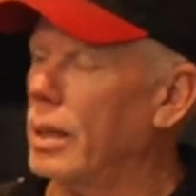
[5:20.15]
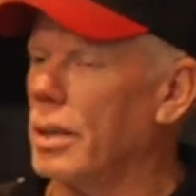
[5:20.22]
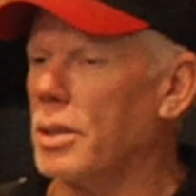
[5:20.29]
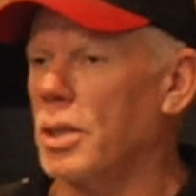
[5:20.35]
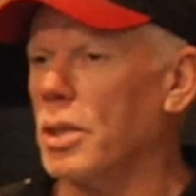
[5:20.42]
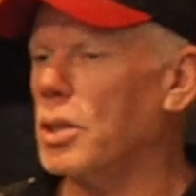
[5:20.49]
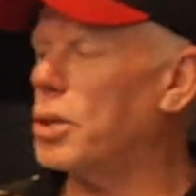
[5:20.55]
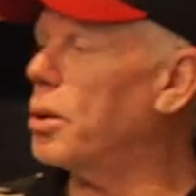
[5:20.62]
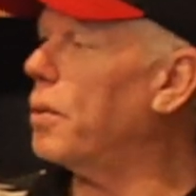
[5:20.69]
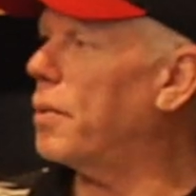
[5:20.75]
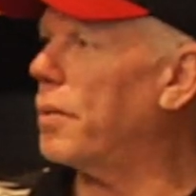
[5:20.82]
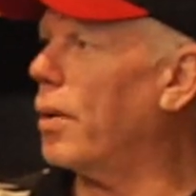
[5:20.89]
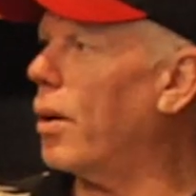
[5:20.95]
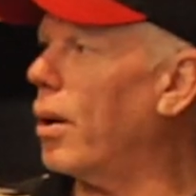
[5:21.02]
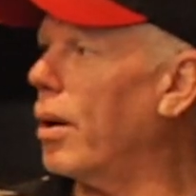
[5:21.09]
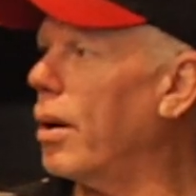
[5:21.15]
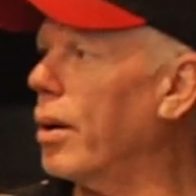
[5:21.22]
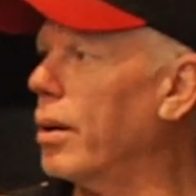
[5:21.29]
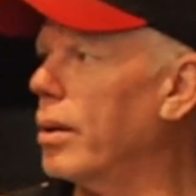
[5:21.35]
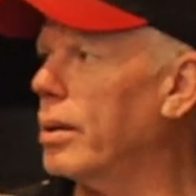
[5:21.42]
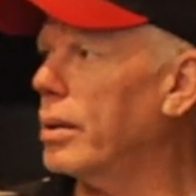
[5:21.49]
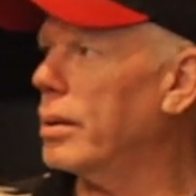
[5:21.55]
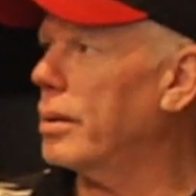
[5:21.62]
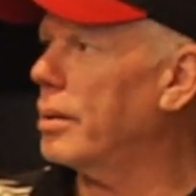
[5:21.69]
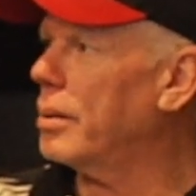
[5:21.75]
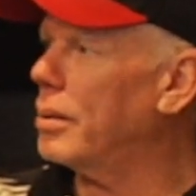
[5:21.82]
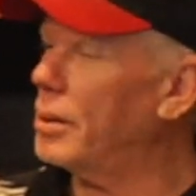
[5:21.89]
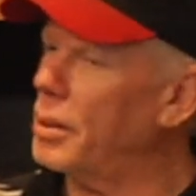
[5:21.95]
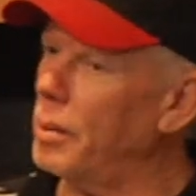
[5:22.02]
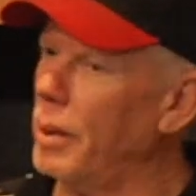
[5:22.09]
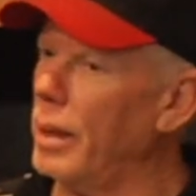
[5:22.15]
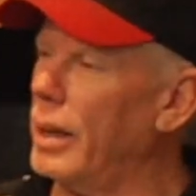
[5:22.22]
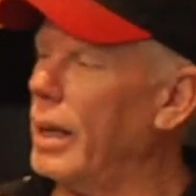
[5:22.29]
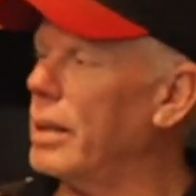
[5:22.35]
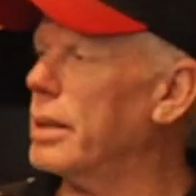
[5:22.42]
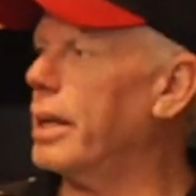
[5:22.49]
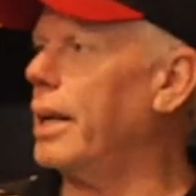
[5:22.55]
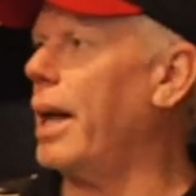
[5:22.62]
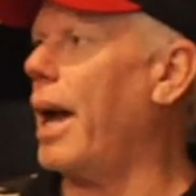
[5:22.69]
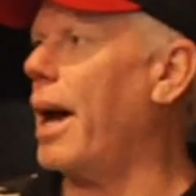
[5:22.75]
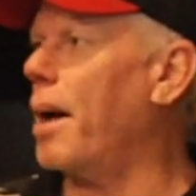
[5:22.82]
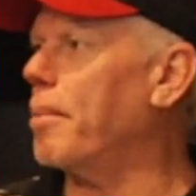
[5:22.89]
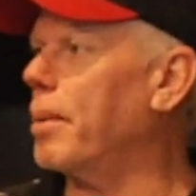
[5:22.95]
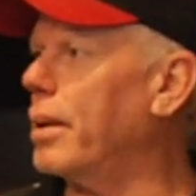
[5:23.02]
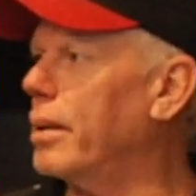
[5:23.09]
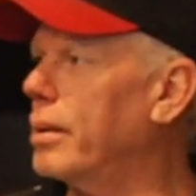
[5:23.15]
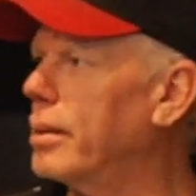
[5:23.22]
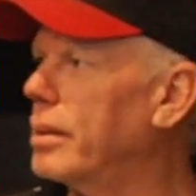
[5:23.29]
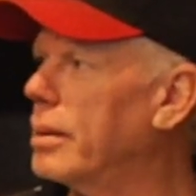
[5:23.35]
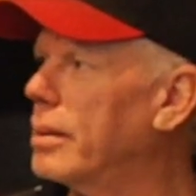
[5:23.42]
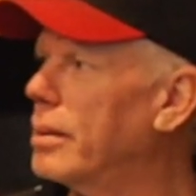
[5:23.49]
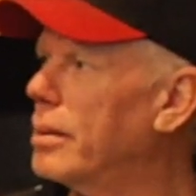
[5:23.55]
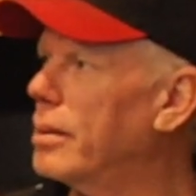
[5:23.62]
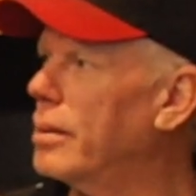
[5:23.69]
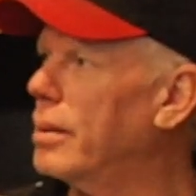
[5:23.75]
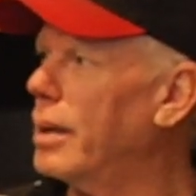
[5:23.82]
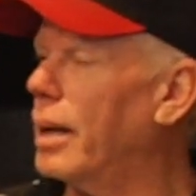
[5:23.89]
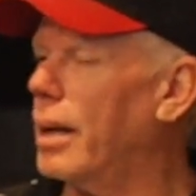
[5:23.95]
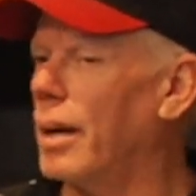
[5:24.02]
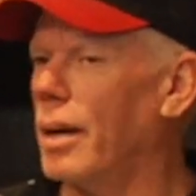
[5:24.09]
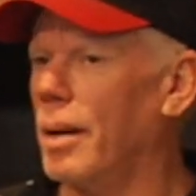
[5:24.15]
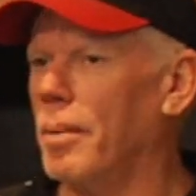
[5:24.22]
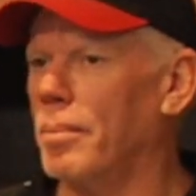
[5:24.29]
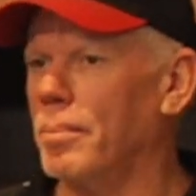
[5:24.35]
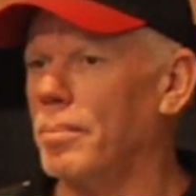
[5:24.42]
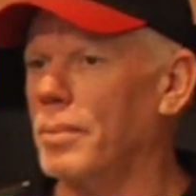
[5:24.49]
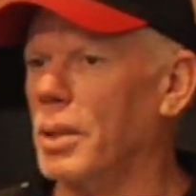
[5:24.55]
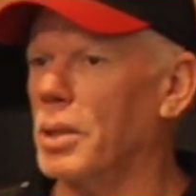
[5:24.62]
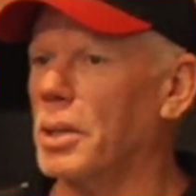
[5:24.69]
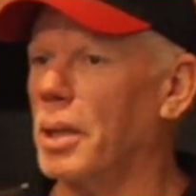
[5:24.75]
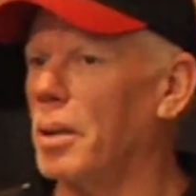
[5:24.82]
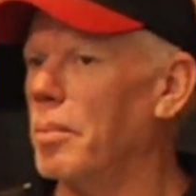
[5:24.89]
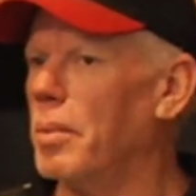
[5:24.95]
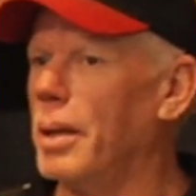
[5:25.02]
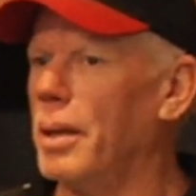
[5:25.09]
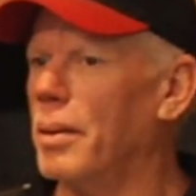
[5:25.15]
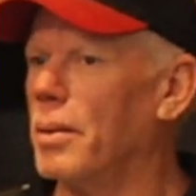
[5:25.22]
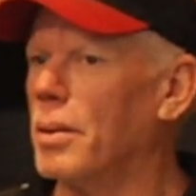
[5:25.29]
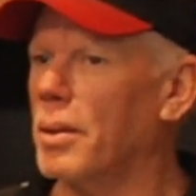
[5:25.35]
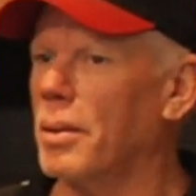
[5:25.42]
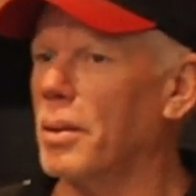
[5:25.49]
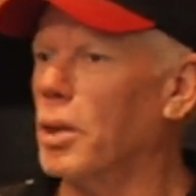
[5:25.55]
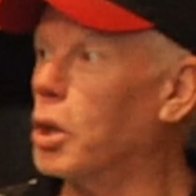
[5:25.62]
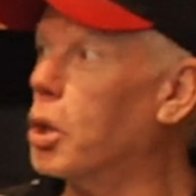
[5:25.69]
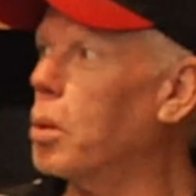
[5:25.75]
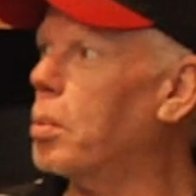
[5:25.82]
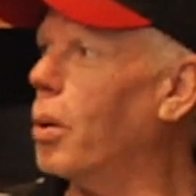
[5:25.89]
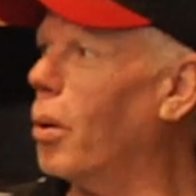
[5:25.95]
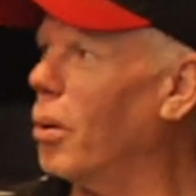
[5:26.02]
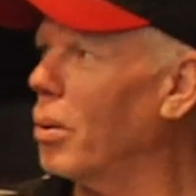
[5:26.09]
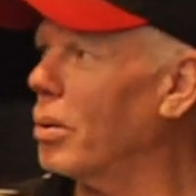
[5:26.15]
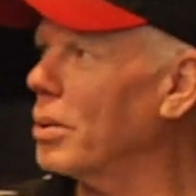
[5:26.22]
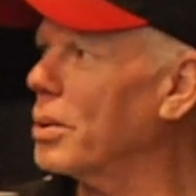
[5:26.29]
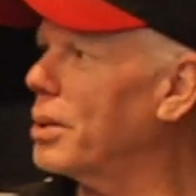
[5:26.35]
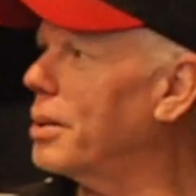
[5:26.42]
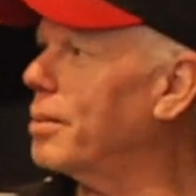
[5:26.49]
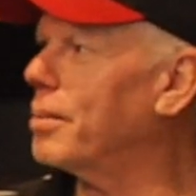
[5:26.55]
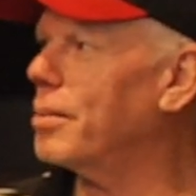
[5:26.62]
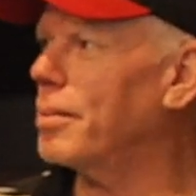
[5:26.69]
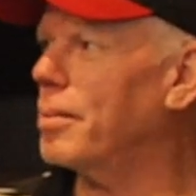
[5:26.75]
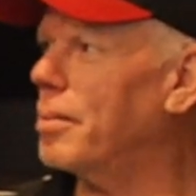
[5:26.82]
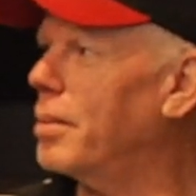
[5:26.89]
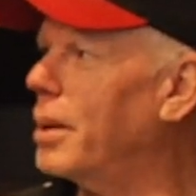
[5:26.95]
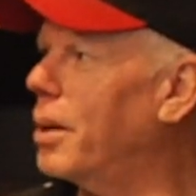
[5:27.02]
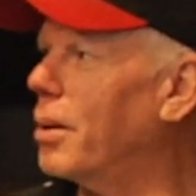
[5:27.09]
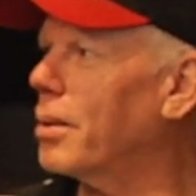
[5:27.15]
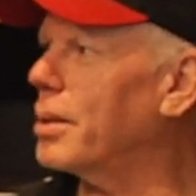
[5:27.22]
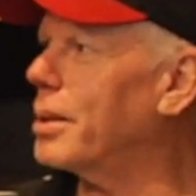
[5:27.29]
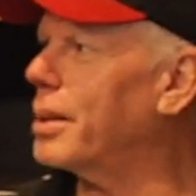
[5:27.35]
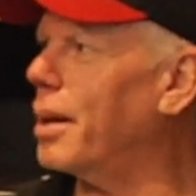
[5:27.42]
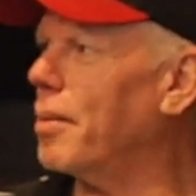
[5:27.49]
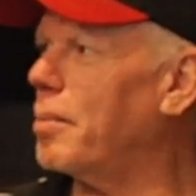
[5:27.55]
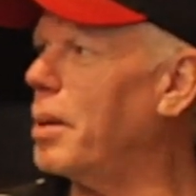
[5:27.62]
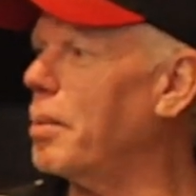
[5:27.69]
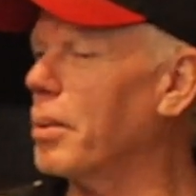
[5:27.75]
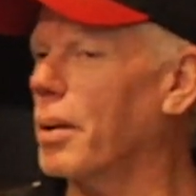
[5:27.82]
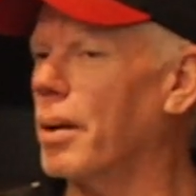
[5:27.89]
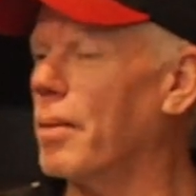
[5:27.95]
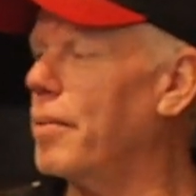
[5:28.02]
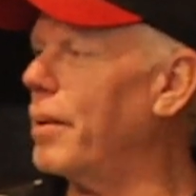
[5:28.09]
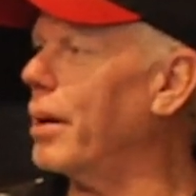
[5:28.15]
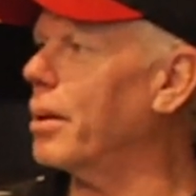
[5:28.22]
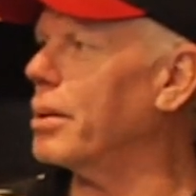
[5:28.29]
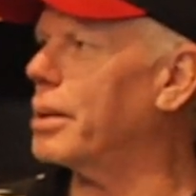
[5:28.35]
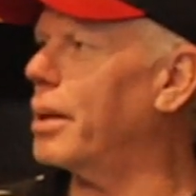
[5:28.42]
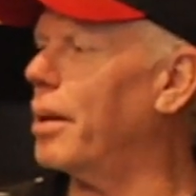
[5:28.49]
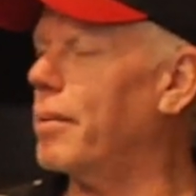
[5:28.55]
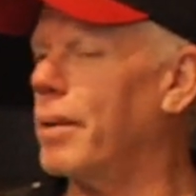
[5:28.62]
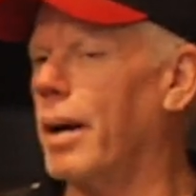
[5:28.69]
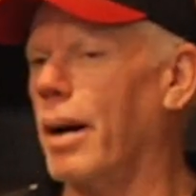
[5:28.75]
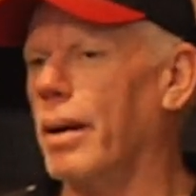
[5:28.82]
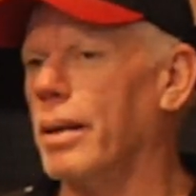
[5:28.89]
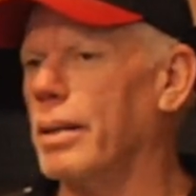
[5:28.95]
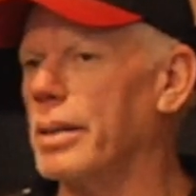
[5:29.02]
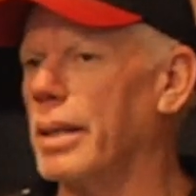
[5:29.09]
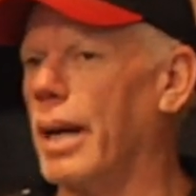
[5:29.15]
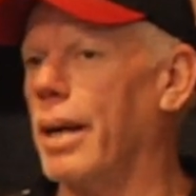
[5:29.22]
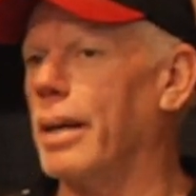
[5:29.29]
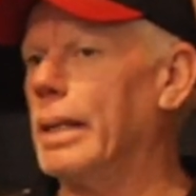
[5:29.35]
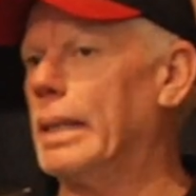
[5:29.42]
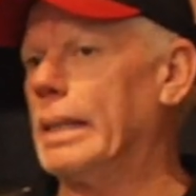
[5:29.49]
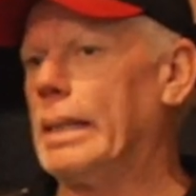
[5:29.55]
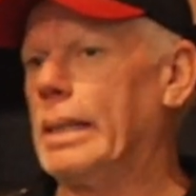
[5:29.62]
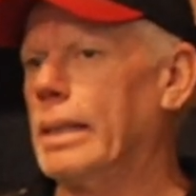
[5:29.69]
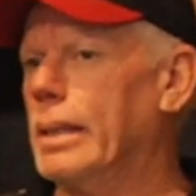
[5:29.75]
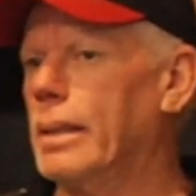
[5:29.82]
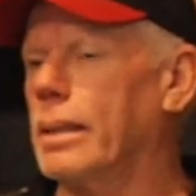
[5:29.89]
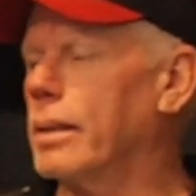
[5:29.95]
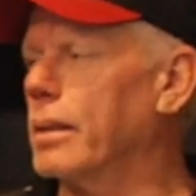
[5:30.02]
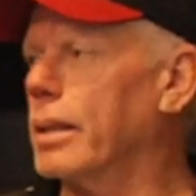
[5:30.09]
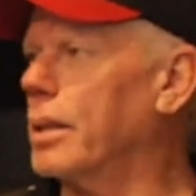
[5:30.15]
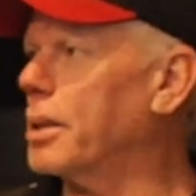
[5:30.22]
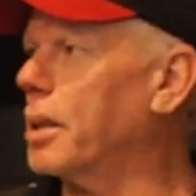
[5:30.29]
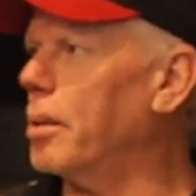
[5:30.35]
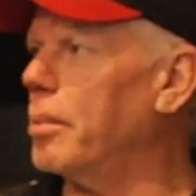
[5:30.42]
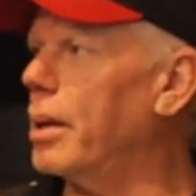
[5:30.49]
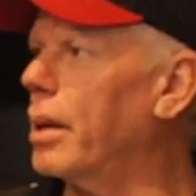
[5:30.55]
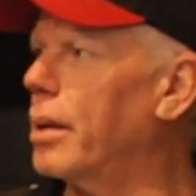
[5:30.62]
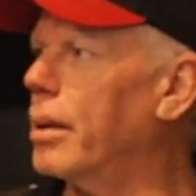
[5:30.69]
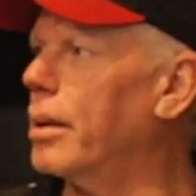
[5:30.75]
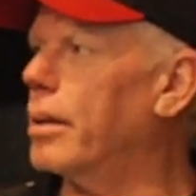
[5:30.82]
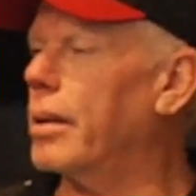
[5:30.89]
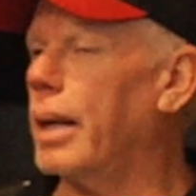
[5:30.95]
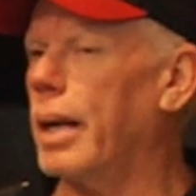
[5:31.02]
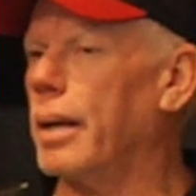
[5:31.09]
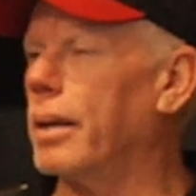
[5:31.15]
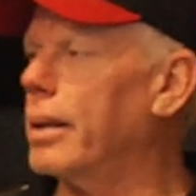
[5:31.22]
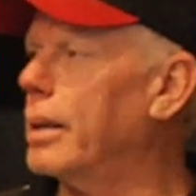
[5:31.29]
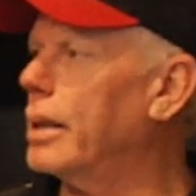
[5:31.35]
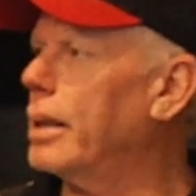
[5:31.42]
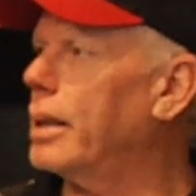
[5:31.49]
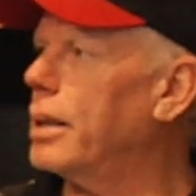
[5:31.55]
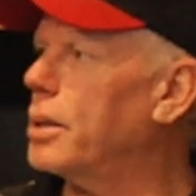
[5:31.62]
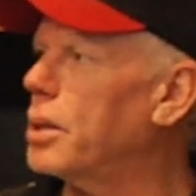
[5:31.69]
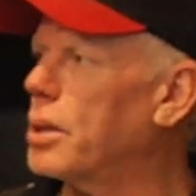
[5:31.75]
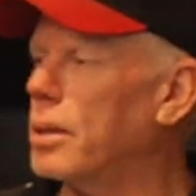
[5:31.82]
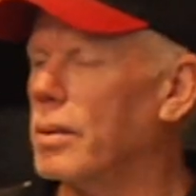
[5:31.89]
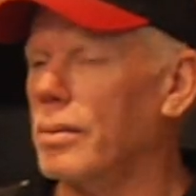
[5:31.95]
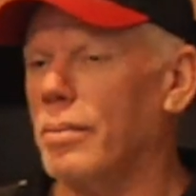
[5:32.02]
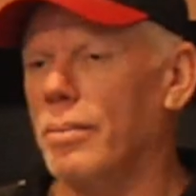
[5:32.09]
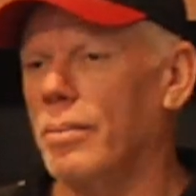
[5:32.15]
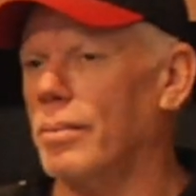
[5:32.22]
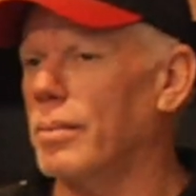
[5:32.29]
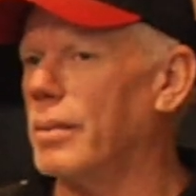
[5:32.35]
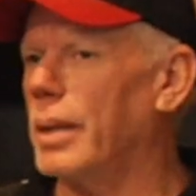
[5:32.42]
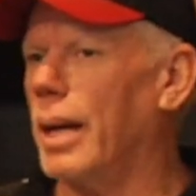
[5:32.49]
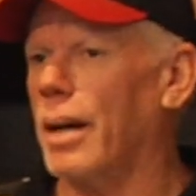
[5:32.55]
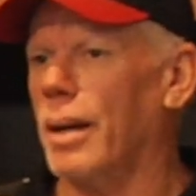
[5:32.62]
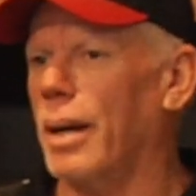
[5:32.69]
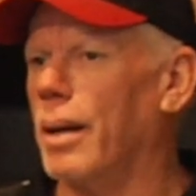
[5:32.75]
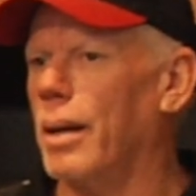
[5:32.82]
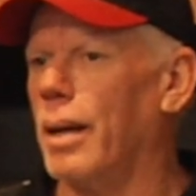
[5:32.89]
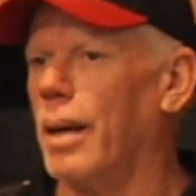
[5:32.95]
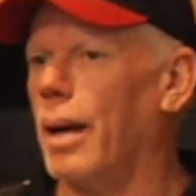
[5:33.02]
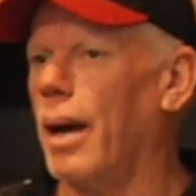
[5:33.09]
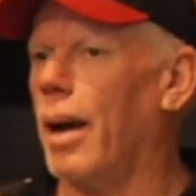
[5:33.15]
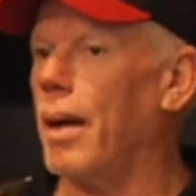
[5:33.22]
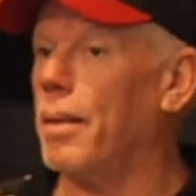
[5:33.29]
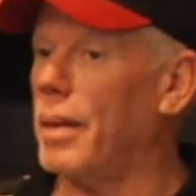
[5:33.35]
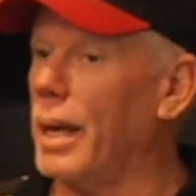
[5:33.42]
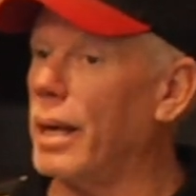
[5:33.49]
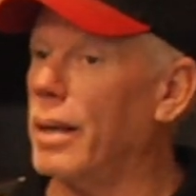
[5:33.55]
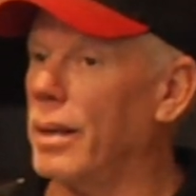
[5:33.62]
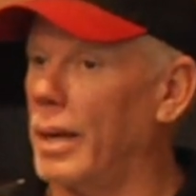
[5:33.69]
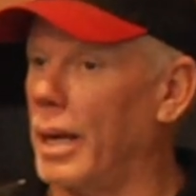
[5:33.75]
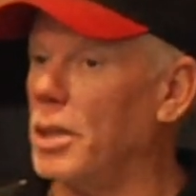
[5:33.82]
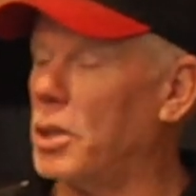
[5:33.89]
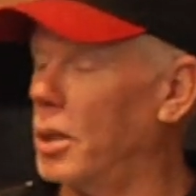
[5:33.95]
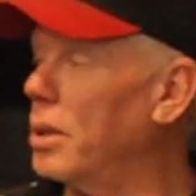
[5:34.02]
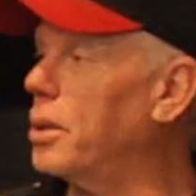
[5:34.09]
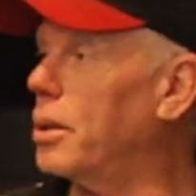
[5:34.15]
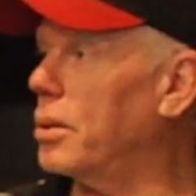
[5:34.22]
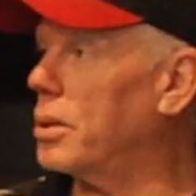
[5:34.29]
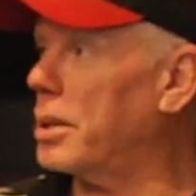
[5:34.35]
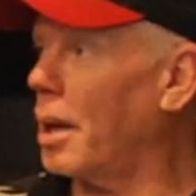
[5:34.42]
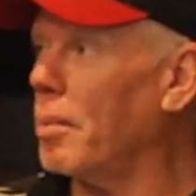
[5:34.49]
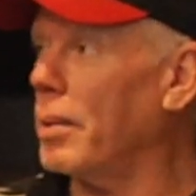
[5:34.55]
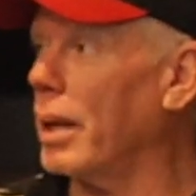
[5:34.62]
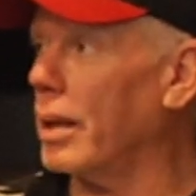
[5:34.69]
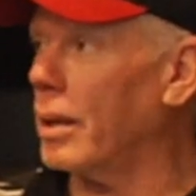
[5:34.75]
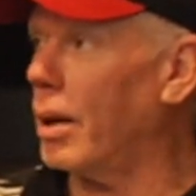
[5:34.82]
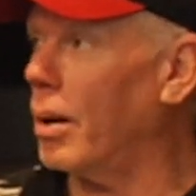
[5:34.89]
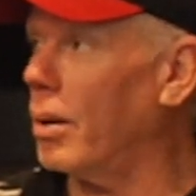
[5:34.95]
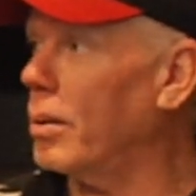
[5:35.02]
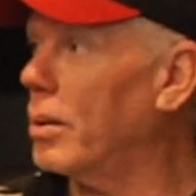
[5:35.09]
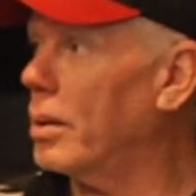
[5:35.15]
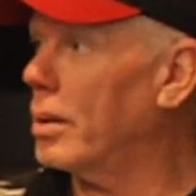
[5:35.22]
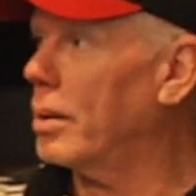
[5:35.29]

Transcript: it's just too far. Too many things can happen. There's going to be loopholes, you know, stuff. People are going to figure stuff out, and it's not. I don't think it's going to be a good thing. It's just, yeah, I think they should do something though,